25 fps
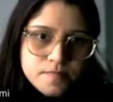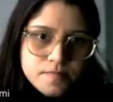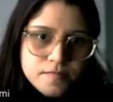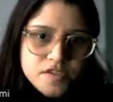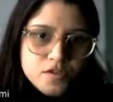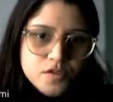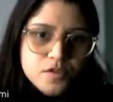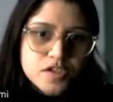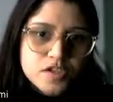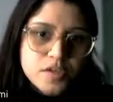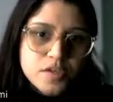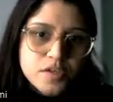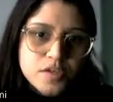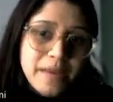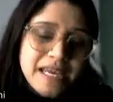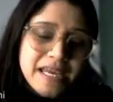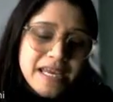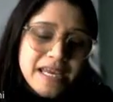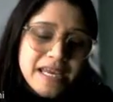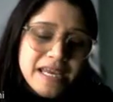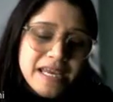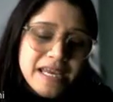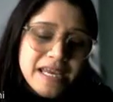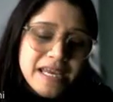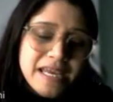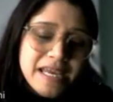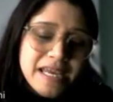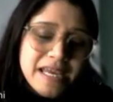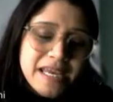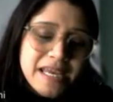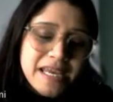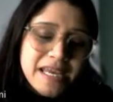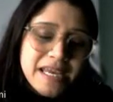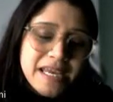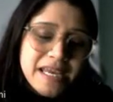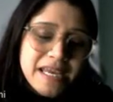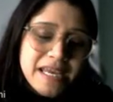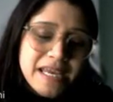the main idea is
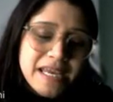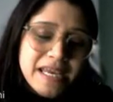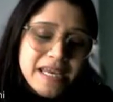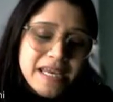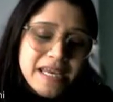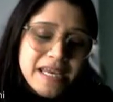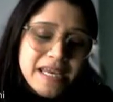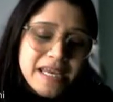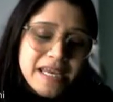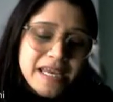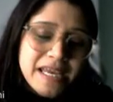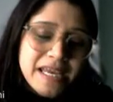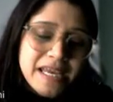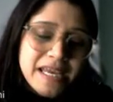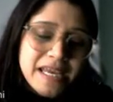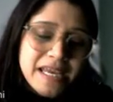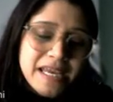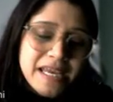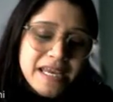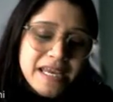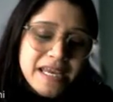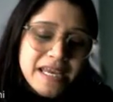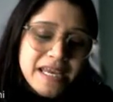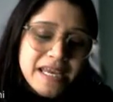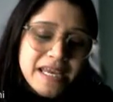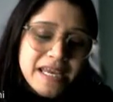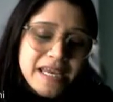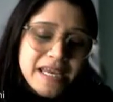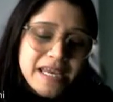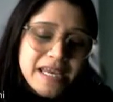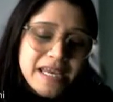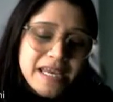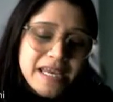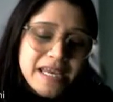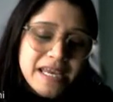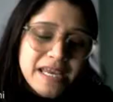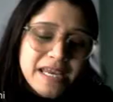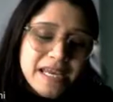that in gamma
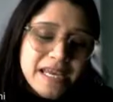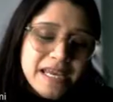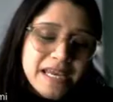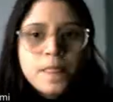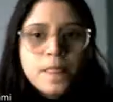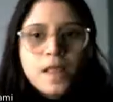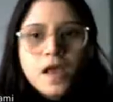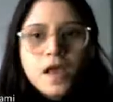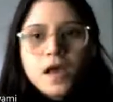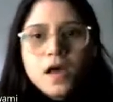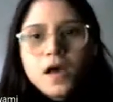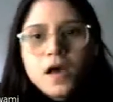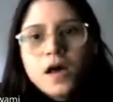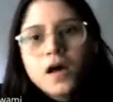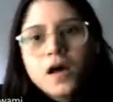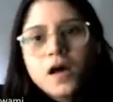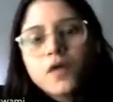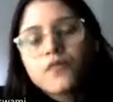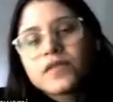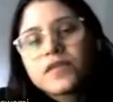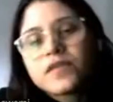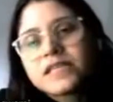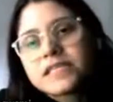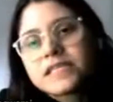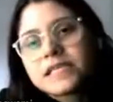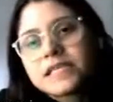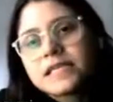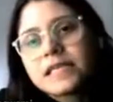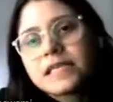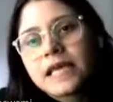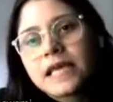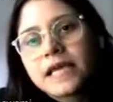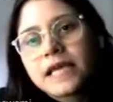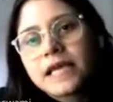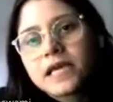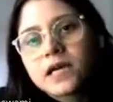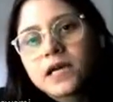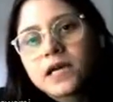ray, we see
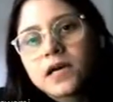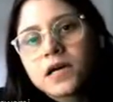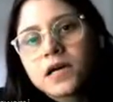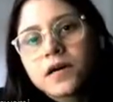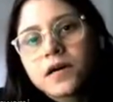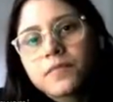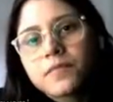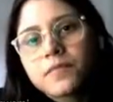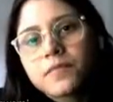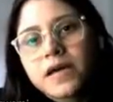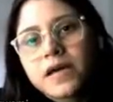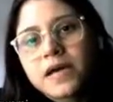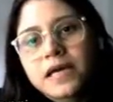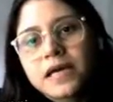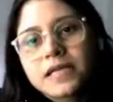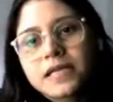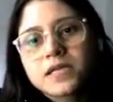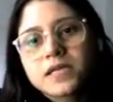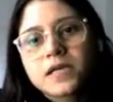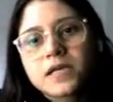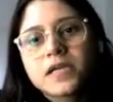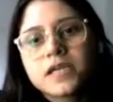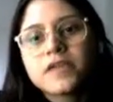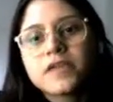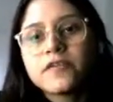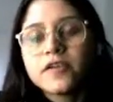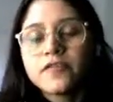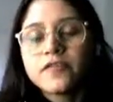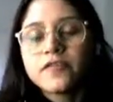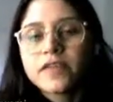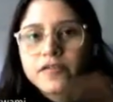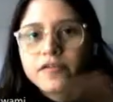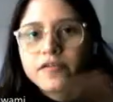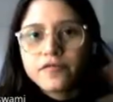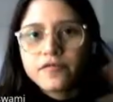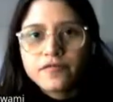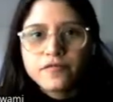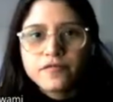like
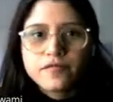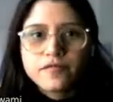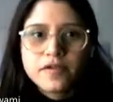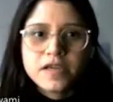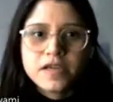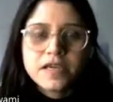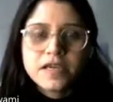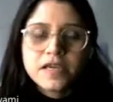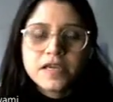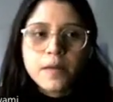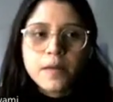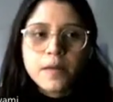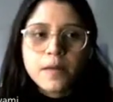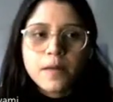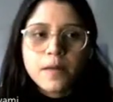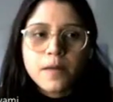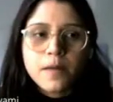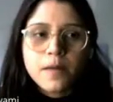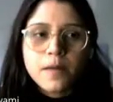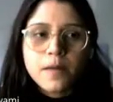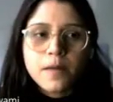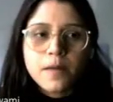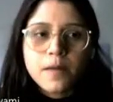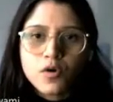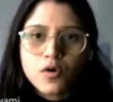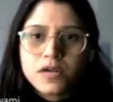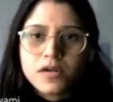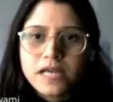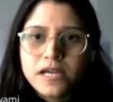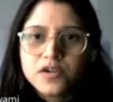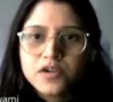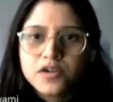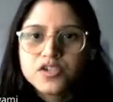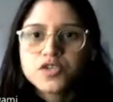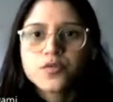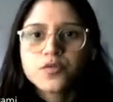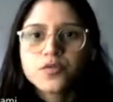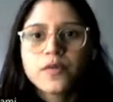even if a gamma ray is a broad
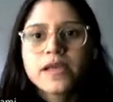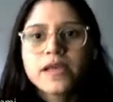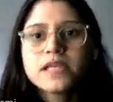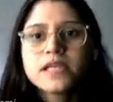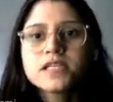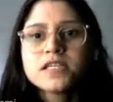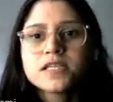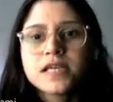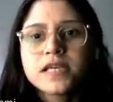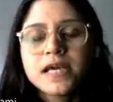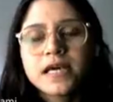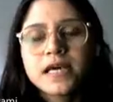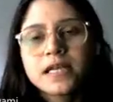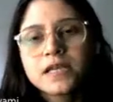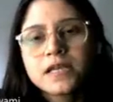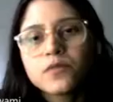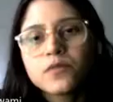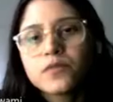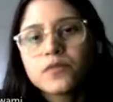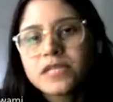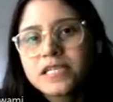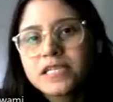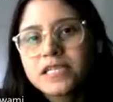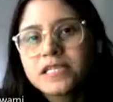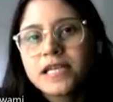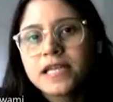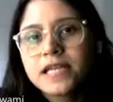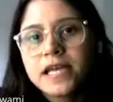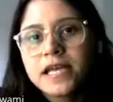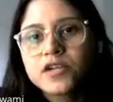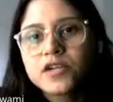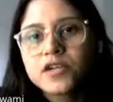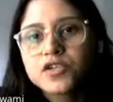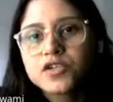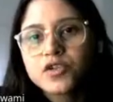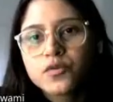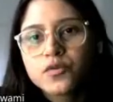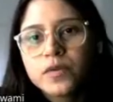energy range, and within that
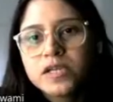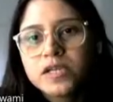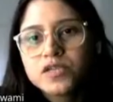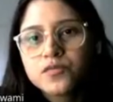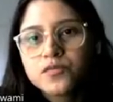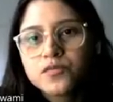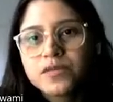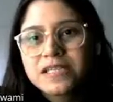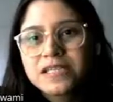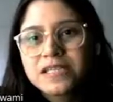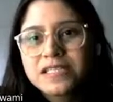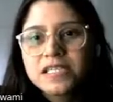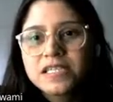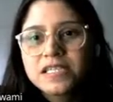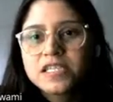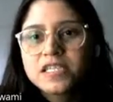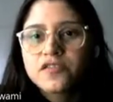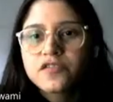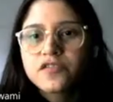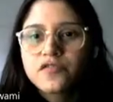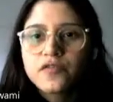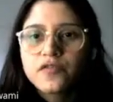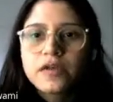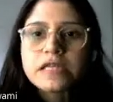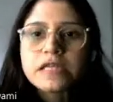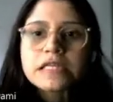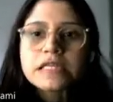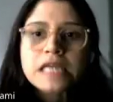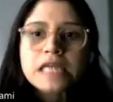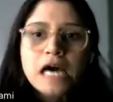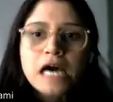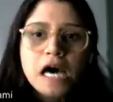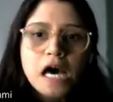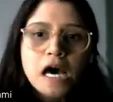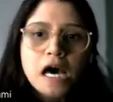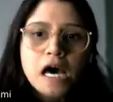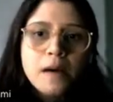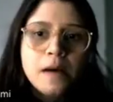energy range, we see different
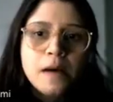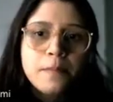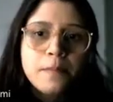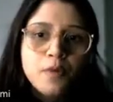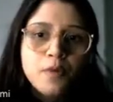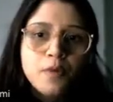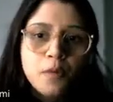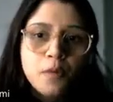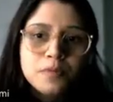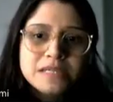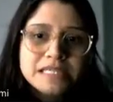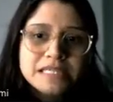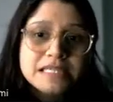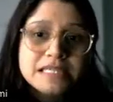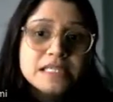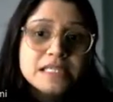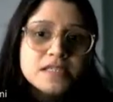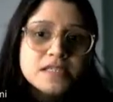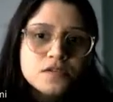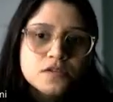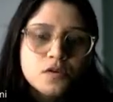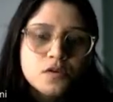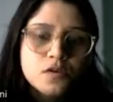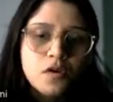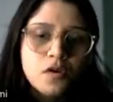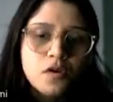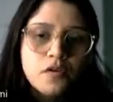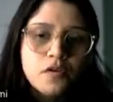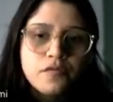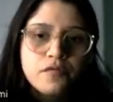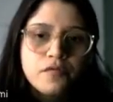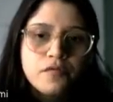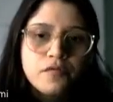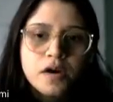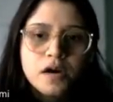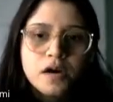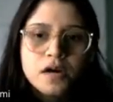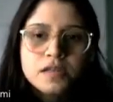properties of
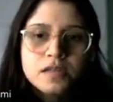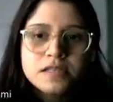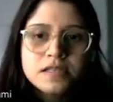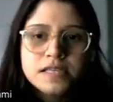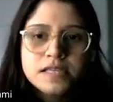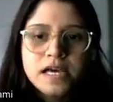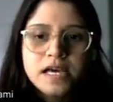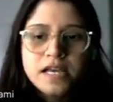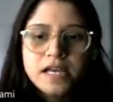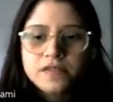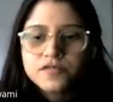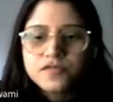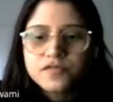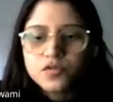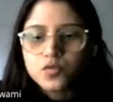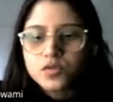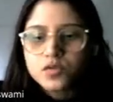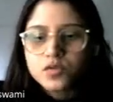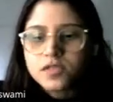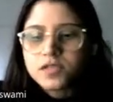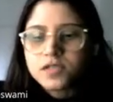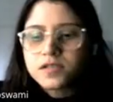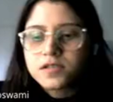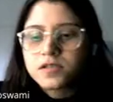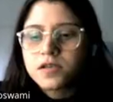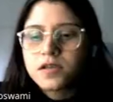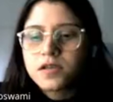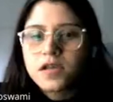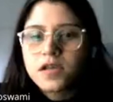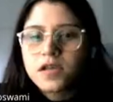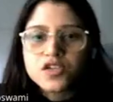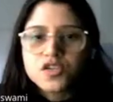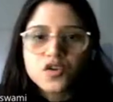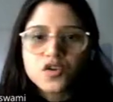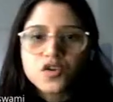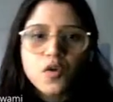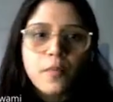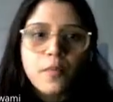this kind of sources,
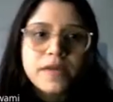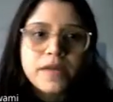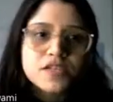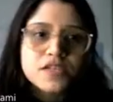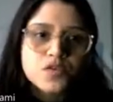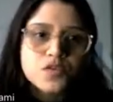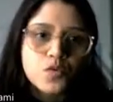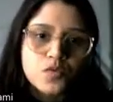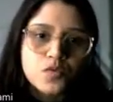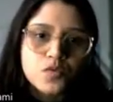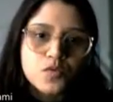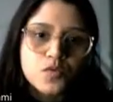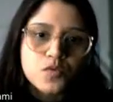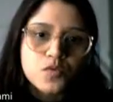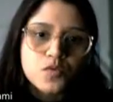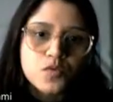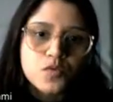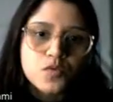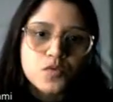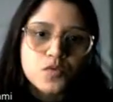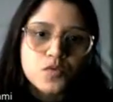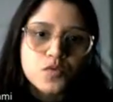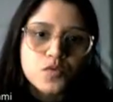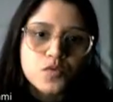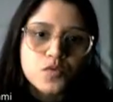astronomical sources.